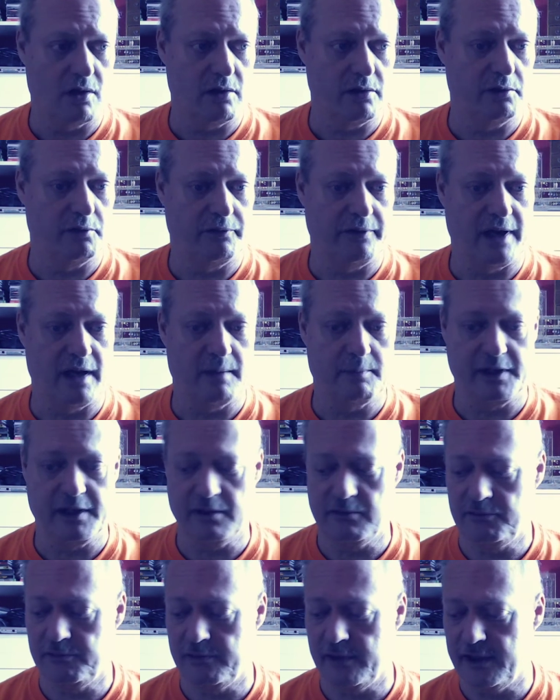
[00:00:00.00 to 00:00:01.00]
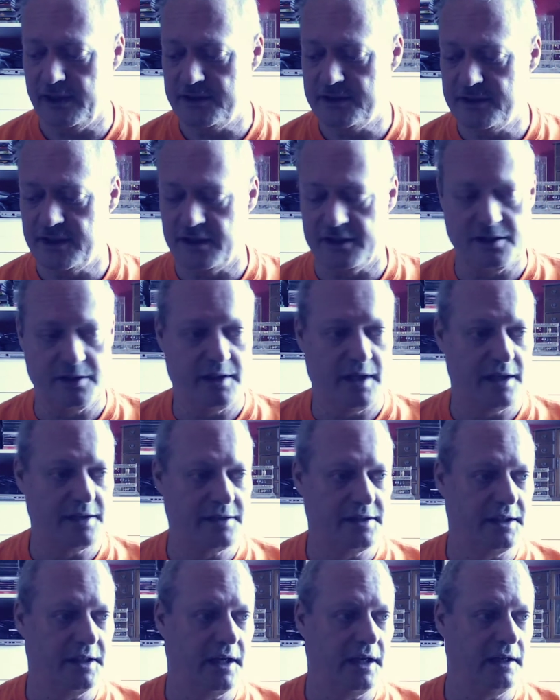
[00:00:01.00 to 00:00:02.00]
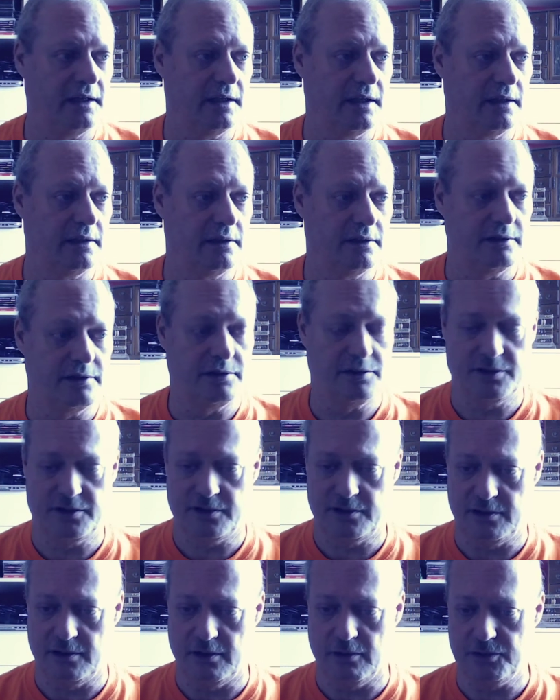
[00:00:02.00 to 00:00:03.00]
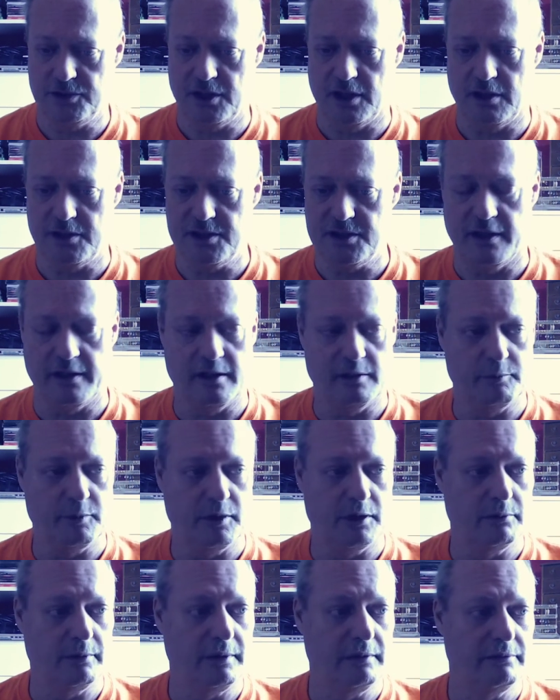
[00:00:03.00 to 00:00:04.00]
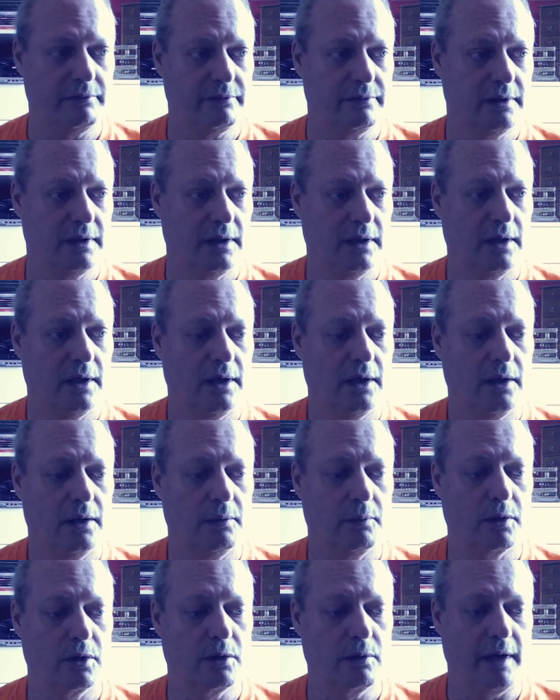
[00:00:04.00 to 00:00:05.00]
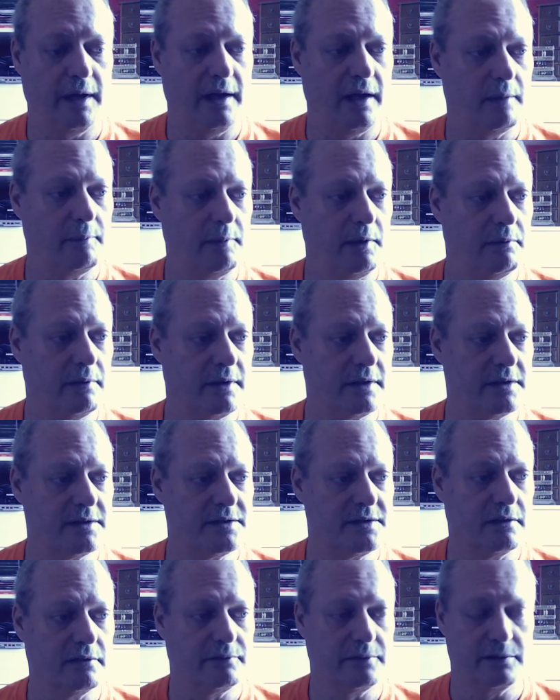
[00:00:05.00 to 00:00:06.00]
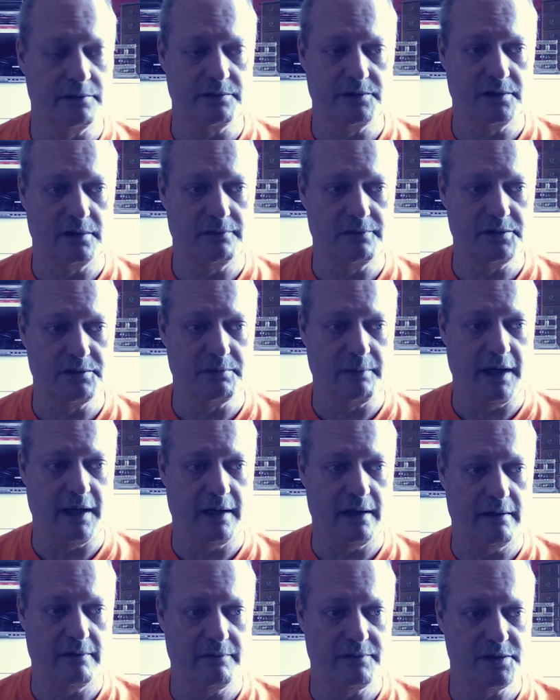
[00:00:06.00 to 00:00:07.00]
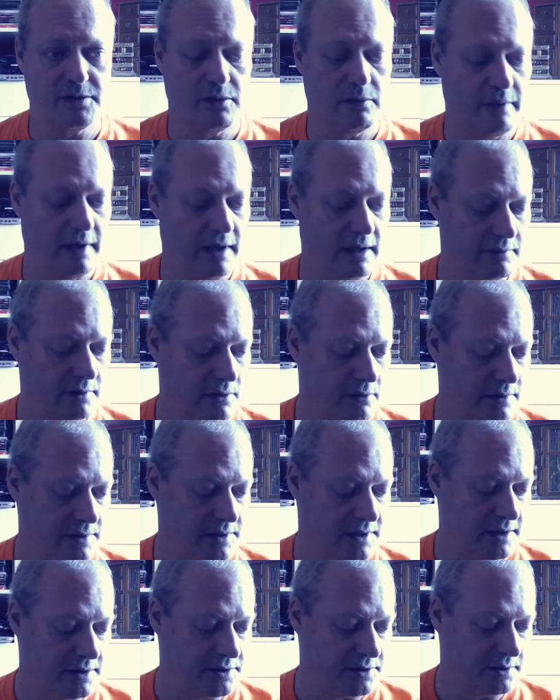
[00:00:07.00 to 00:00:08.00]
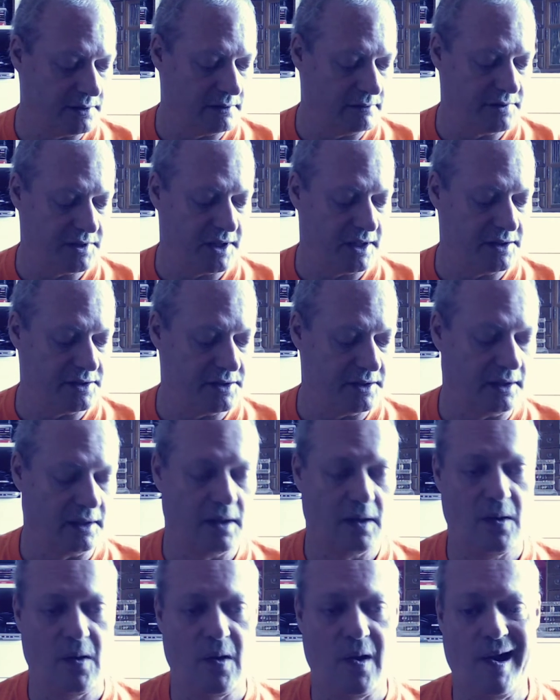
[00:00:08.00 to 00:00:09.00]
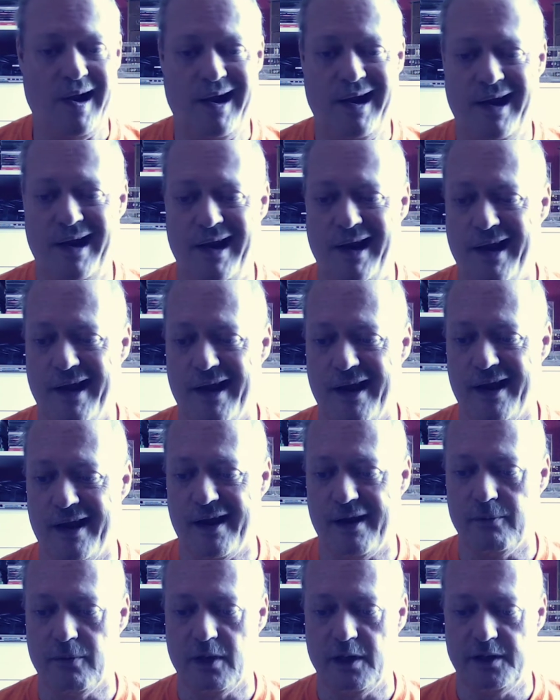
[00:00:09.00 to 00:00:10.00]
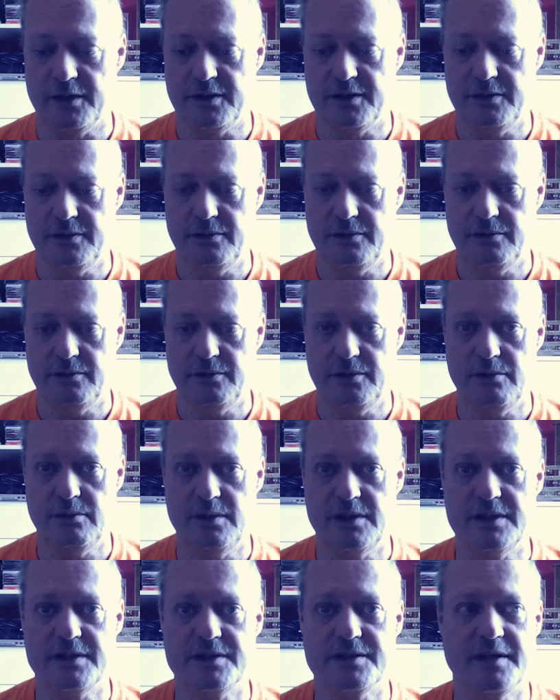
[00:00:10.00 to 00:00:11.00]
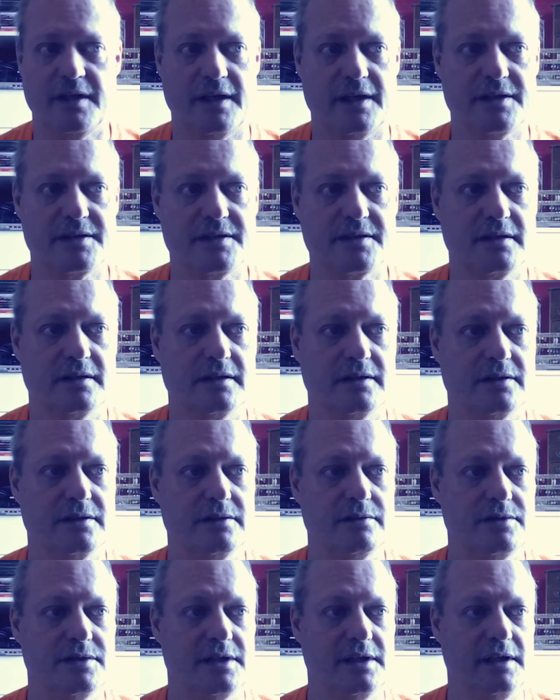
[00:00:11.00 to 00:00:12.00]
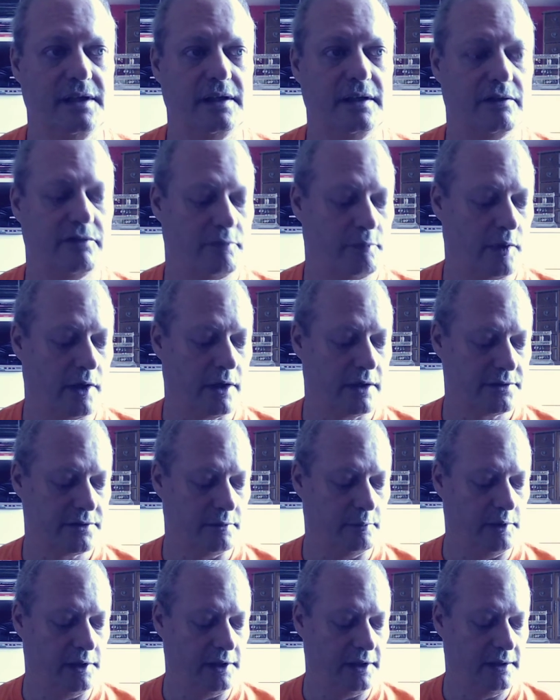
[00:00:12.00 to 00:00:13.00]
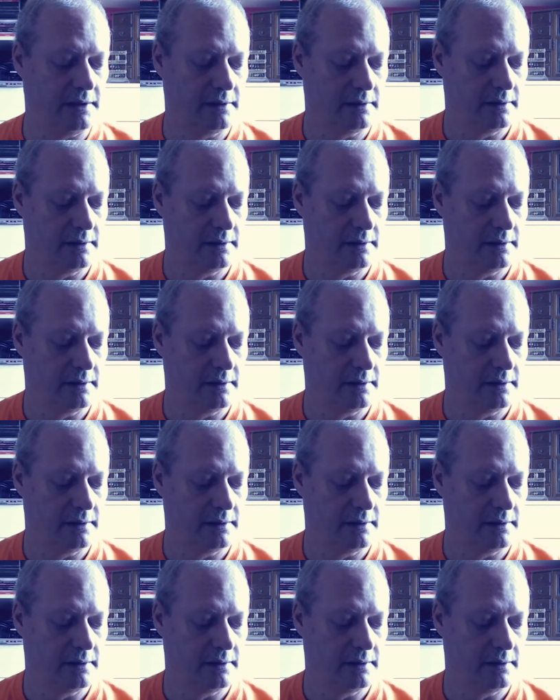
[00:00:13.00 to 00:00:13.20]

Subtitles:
your family and friends that you designate and there's no charge on it. But we're quite happy with the cell phone service we have, so we have no intention of changing. I wanted to do this test to see if possibly